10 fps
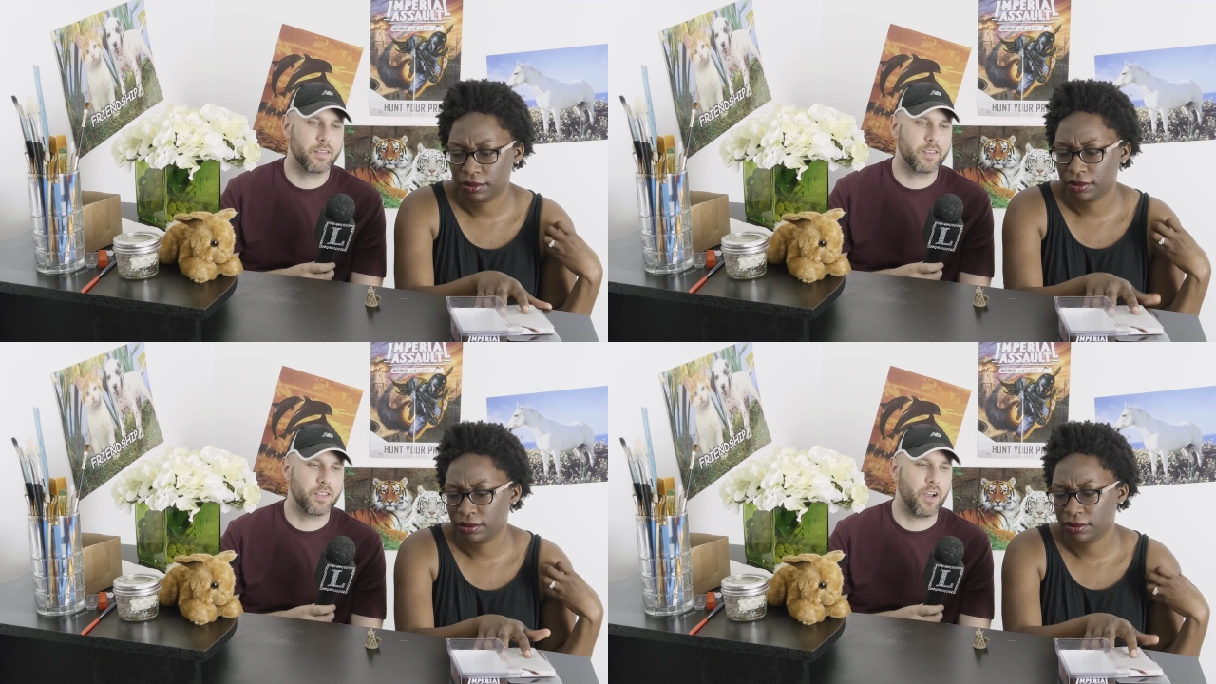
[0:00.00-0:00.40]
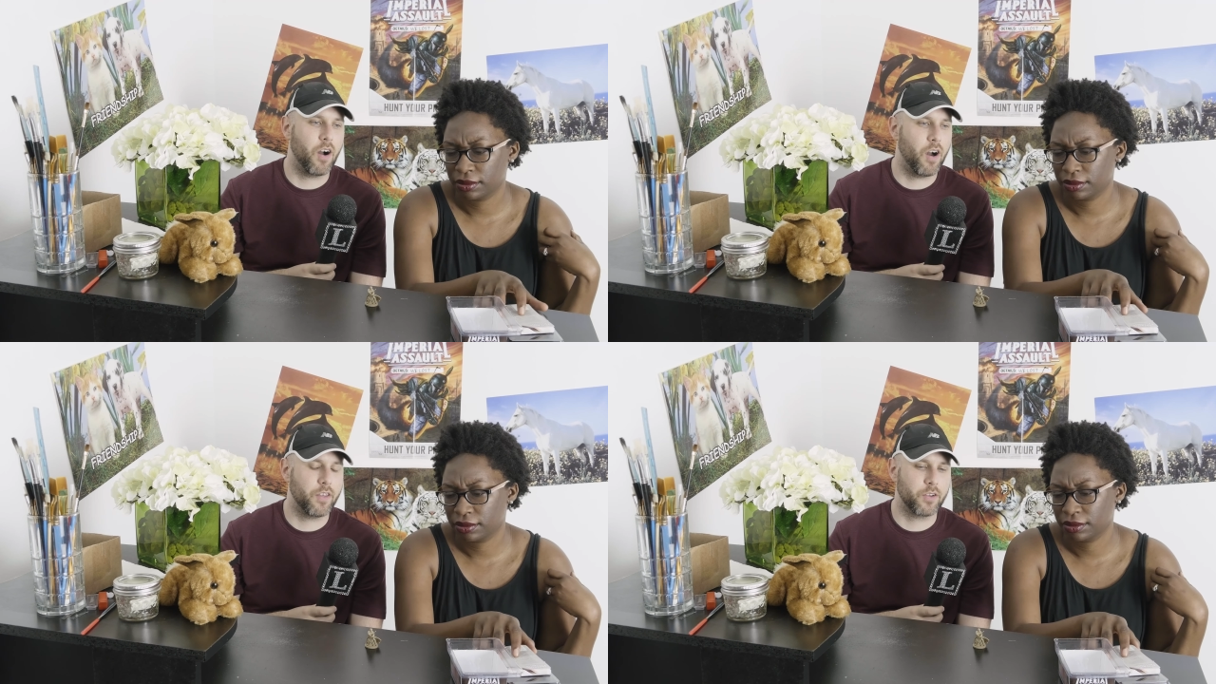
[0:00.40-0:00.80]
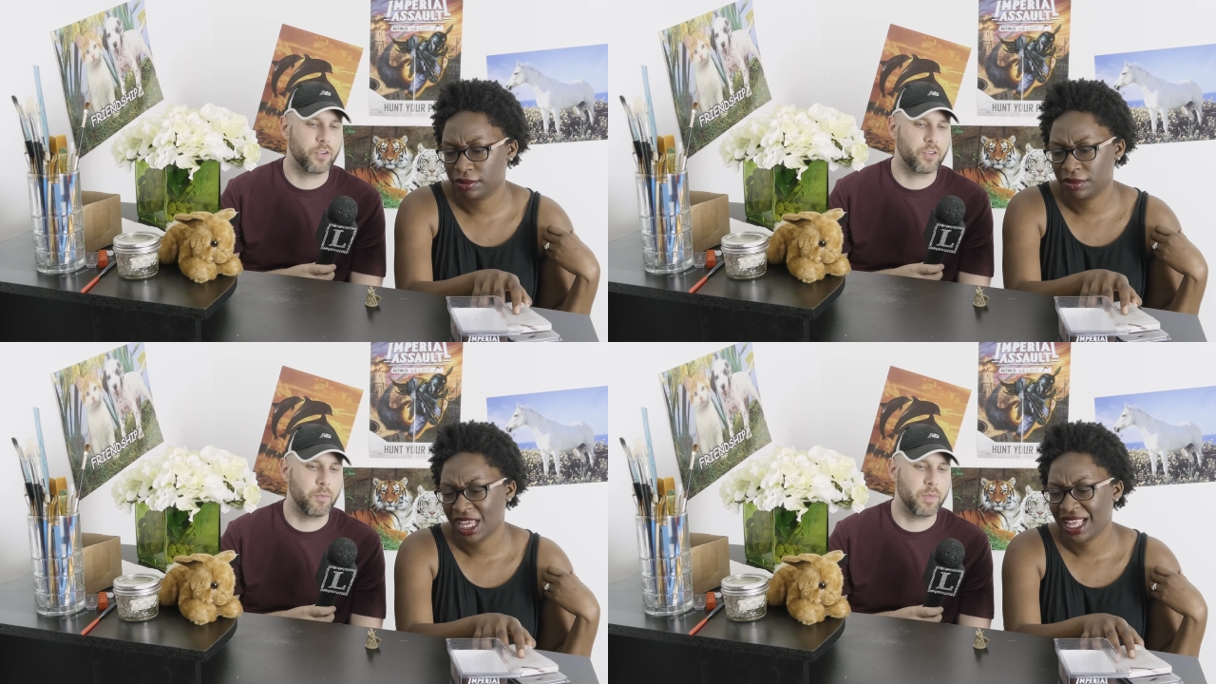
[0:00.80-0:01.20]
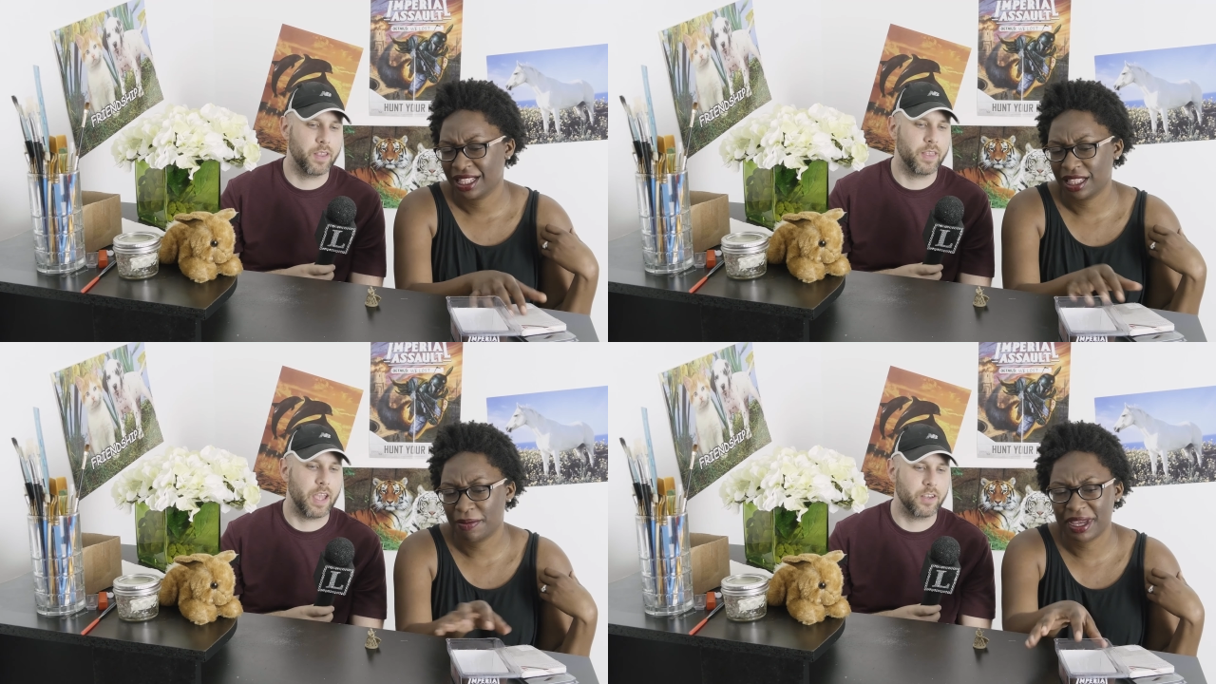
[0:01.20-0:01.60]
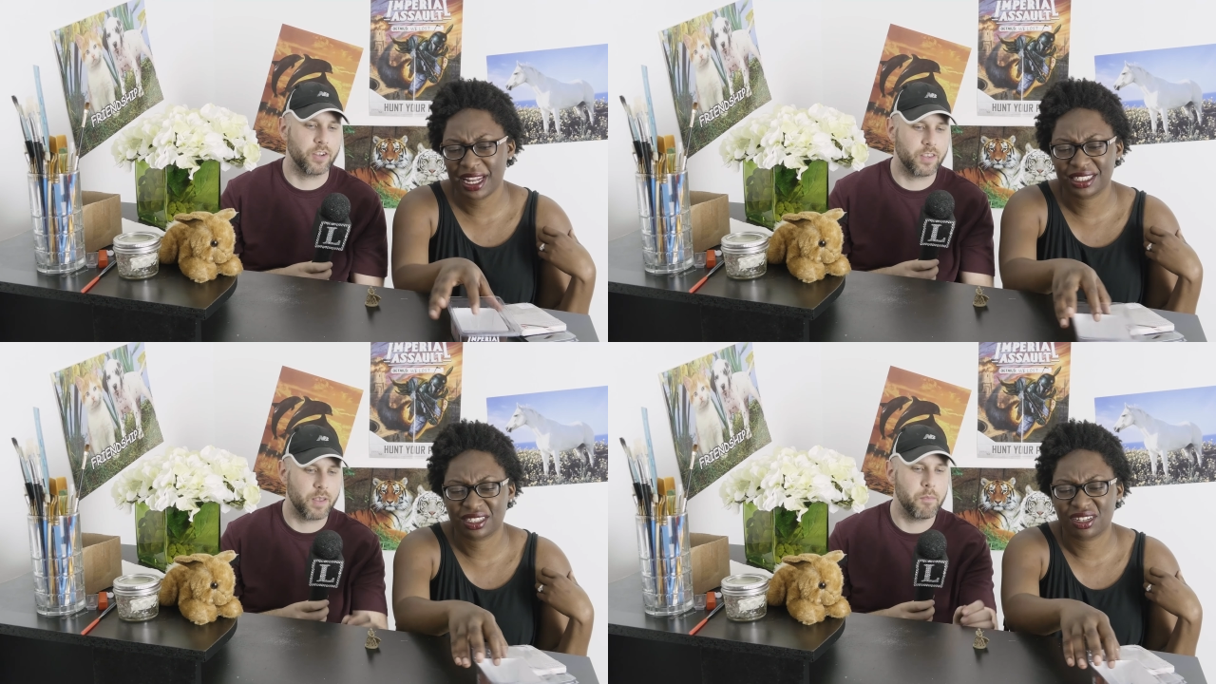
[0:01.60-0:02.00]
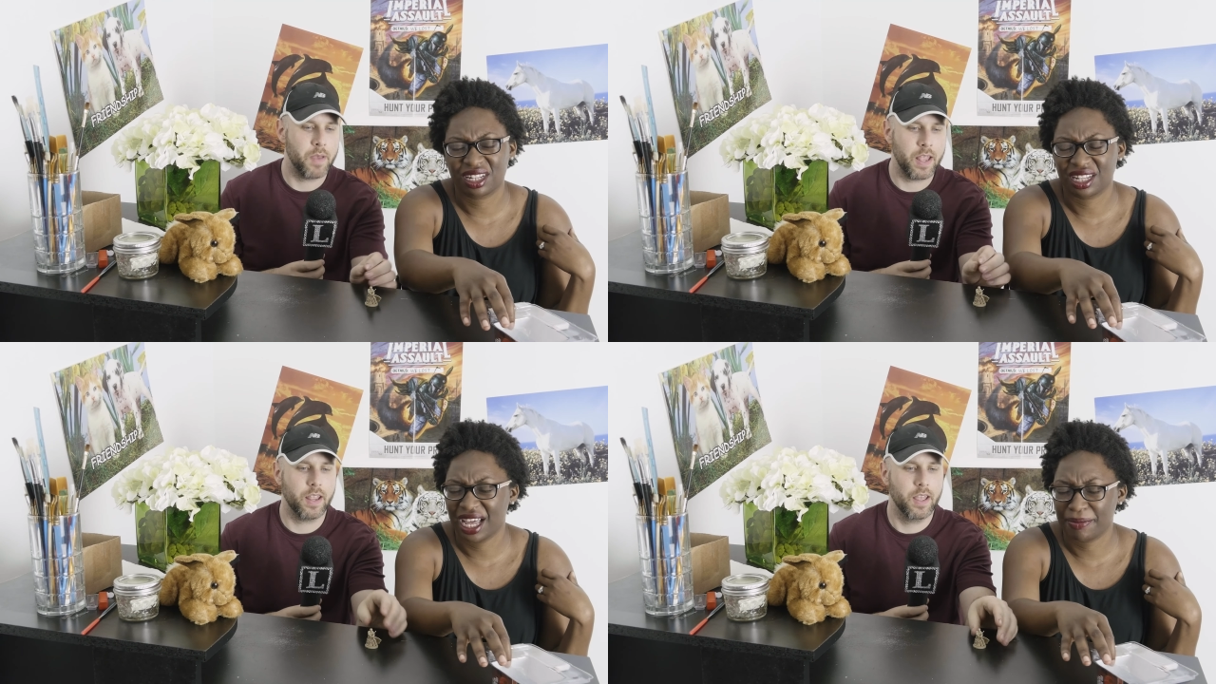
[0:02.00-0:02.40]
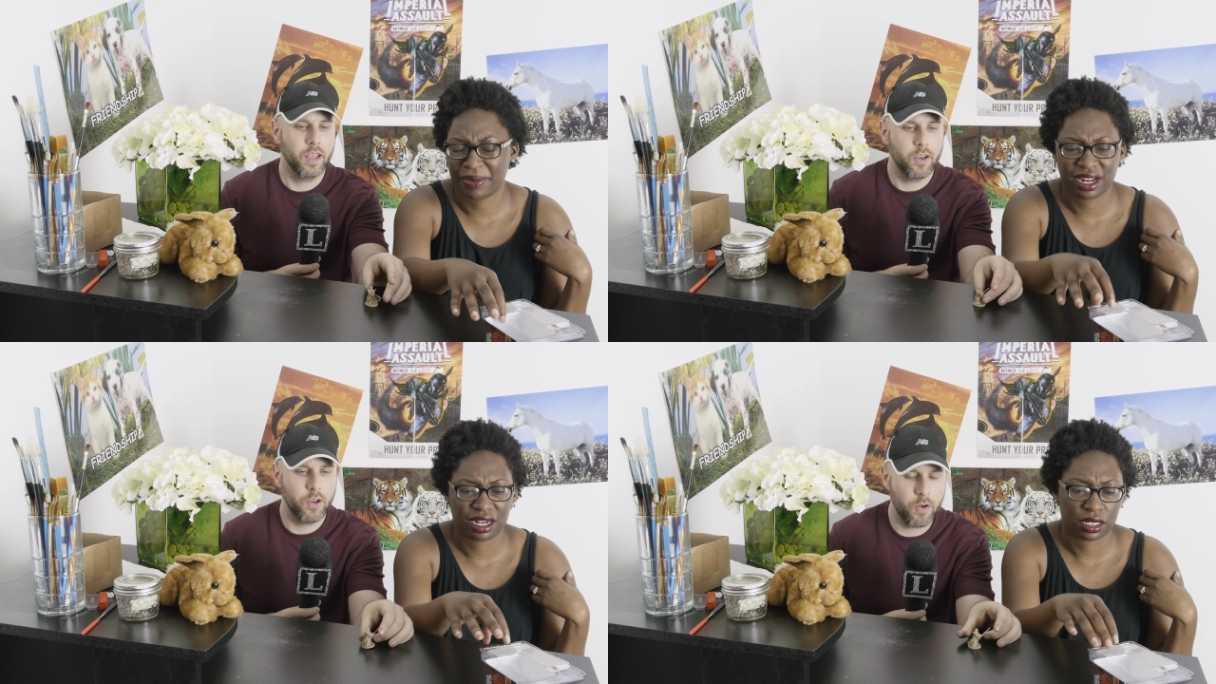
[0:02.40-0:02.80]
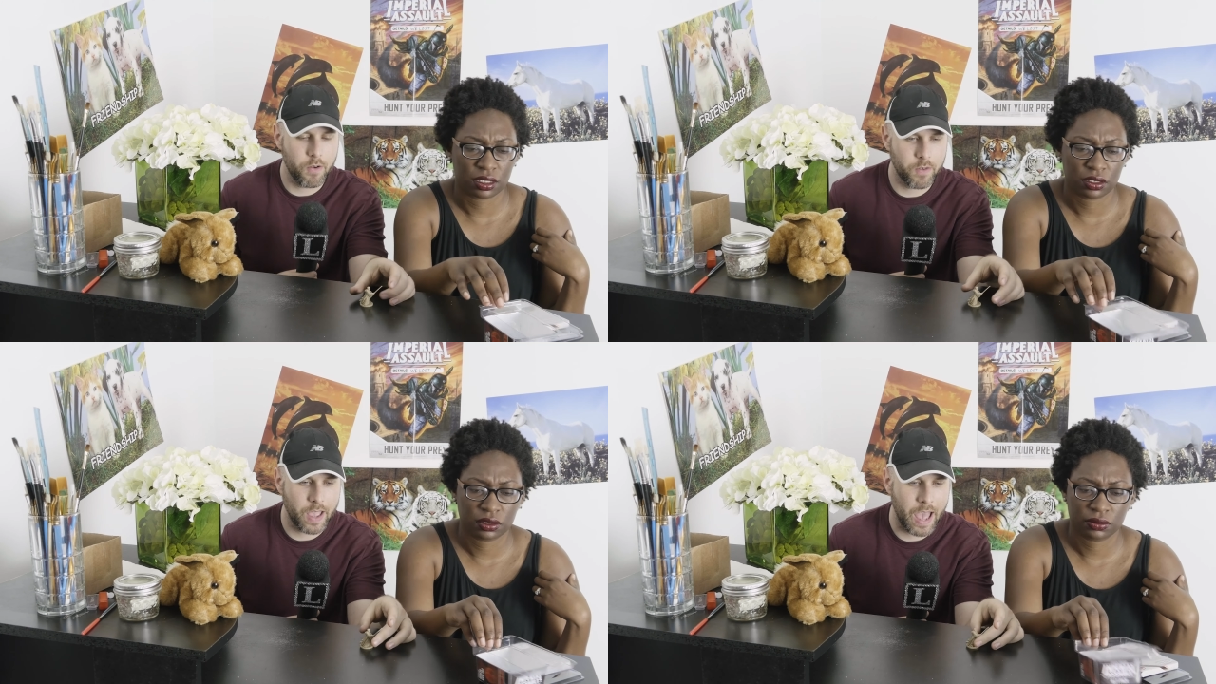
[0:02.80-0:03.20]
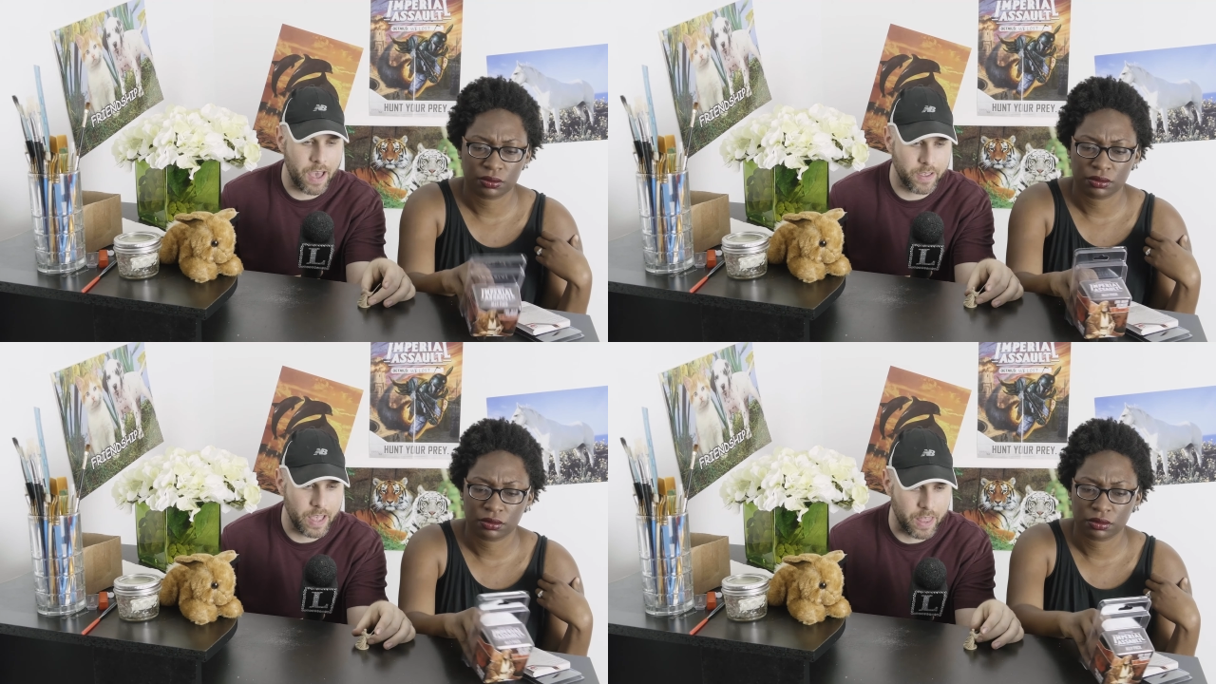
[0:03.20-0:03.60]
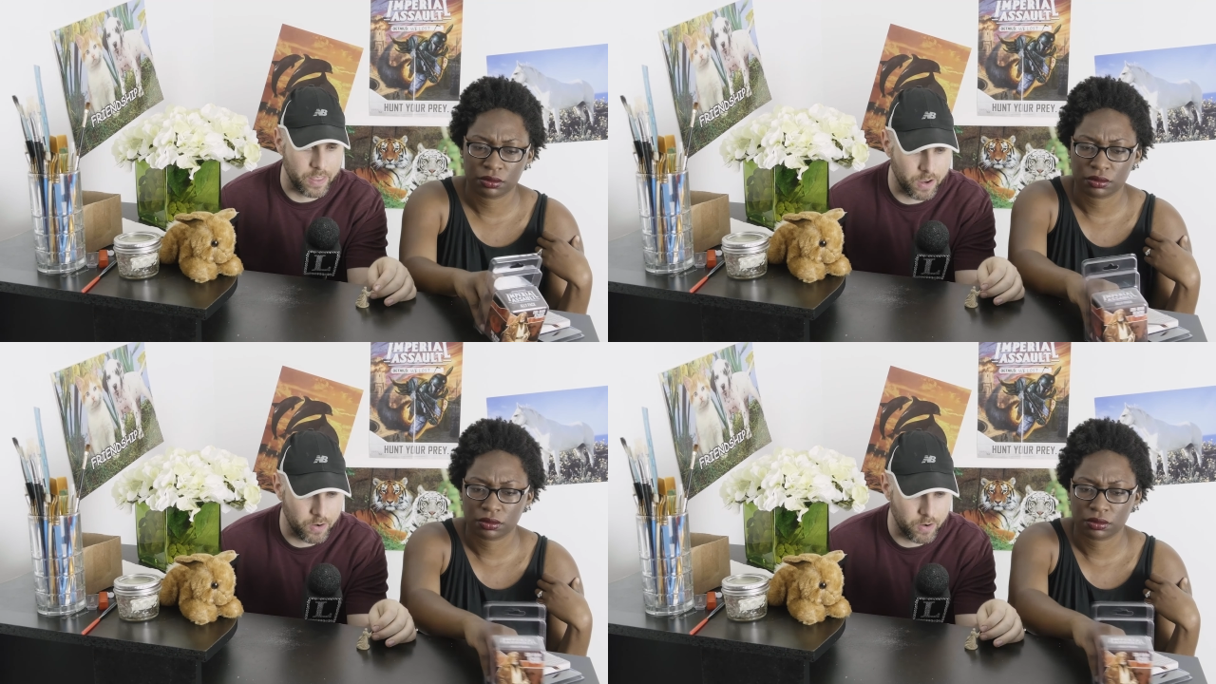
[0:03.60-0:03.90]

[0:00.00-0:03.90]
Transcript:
Speaker 1: since Hoth or something. The that just look a lot better. Whoever they have, yeah, they